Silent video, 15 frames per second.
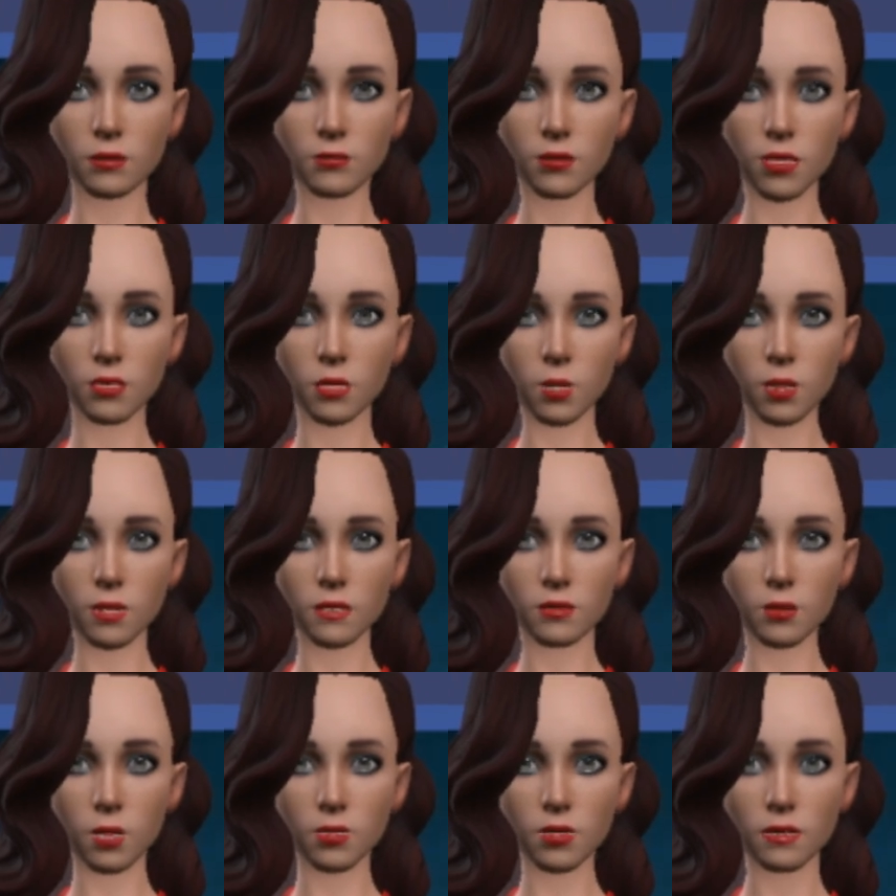Maybe
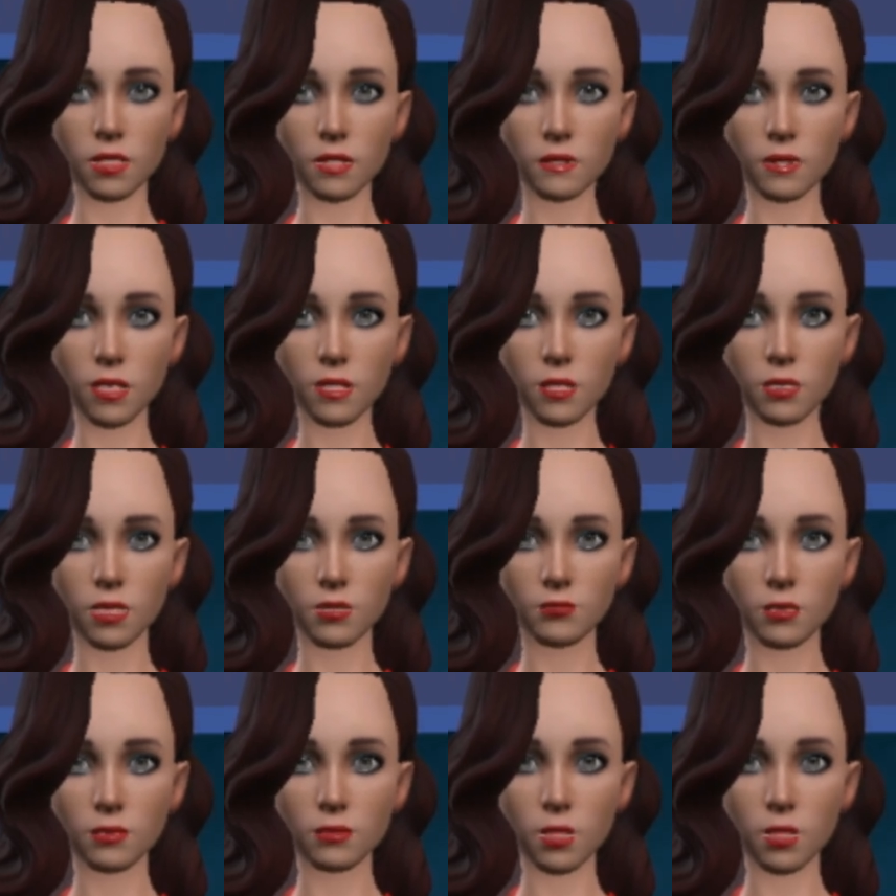sharing some of your favorite hobbies